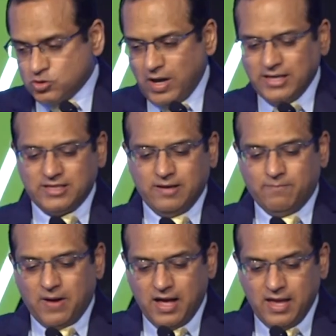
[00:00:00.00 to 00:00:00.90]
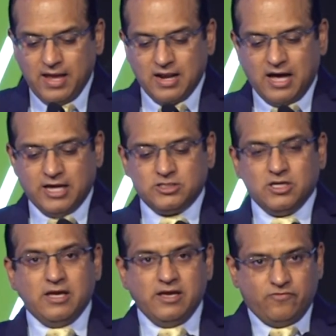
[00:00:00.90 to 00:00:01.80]
I think by and large,
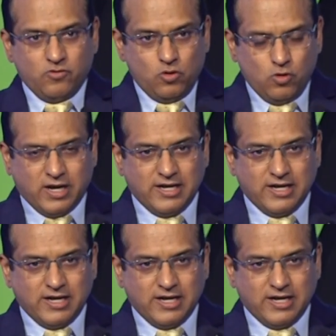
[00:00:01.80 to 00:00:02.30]
if you look at